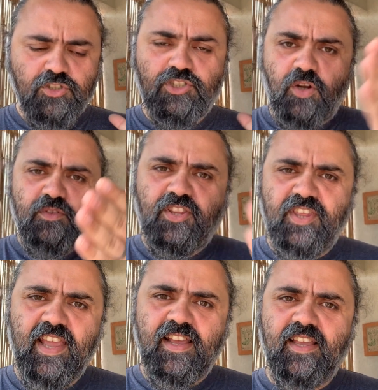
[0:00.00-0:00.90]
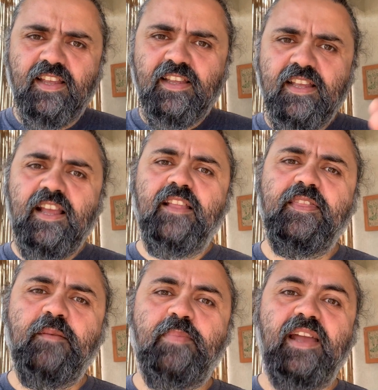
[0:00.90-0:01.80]
Don't think
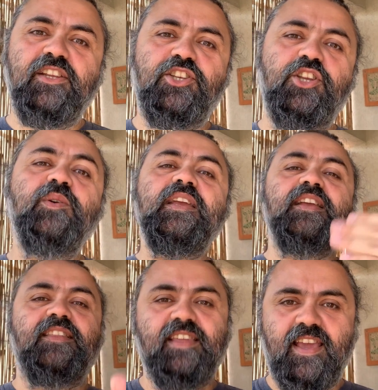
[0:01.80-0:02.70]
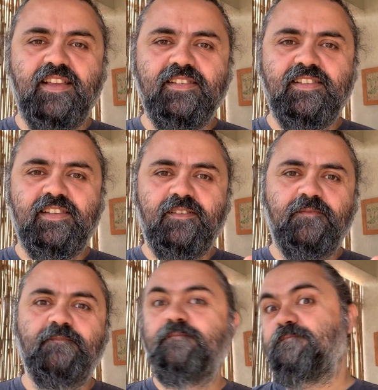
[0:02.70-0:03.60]
that by doing things
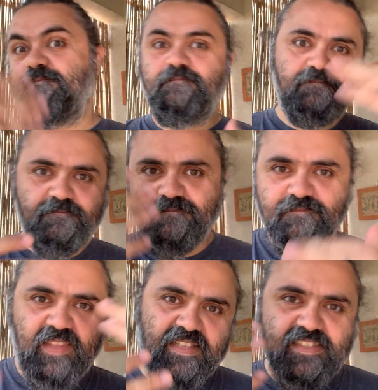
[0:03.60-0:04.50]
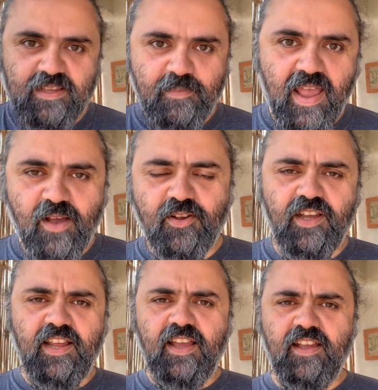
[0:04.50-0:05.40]
that's somehow
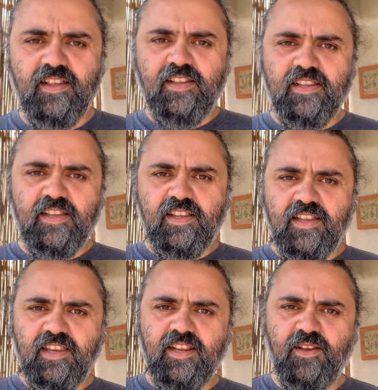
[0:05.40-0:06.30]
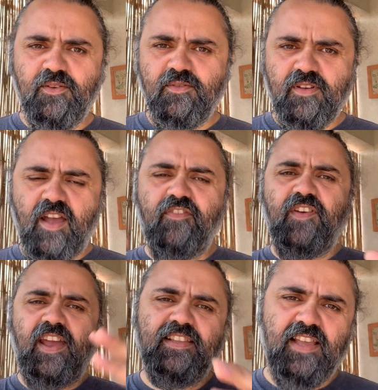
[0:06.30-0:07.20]
gonna,
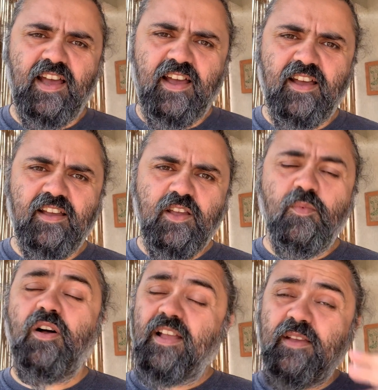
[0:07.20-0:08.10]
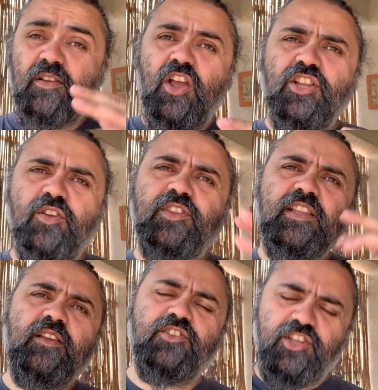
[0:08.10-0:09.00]
affect don't
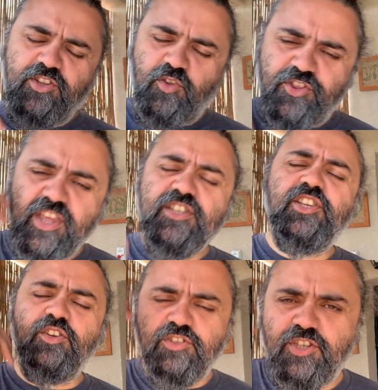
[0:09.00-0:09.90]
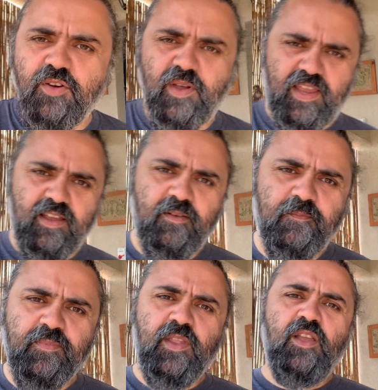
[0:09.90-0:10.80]
think that the things that you're doing
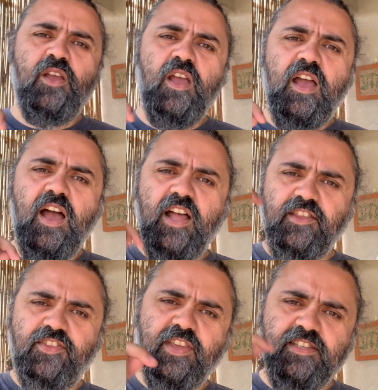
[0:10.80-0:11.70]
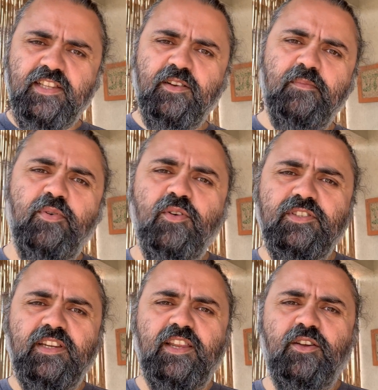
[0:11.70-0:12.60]
are the things that are
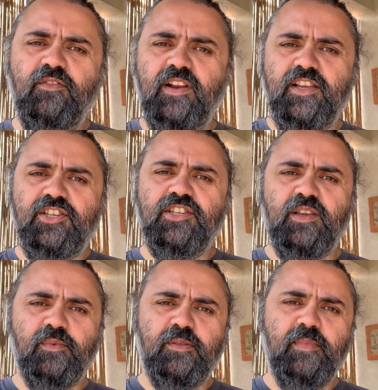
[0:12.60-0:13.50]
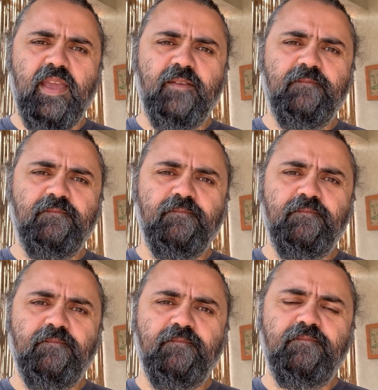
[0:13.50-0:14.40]
important in your relationship with me.
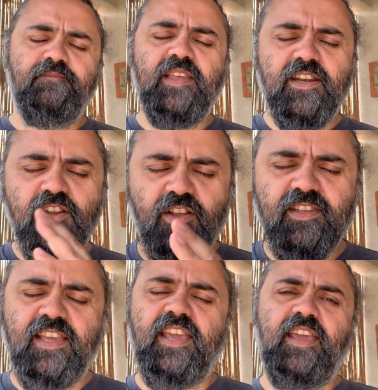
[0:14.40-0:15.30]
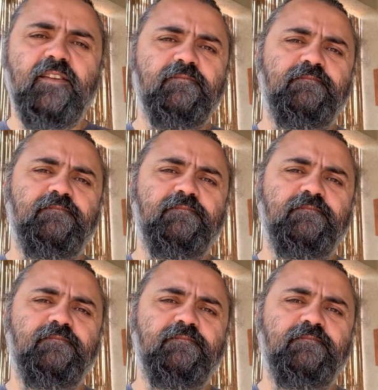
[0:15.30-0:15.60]
They're not the key.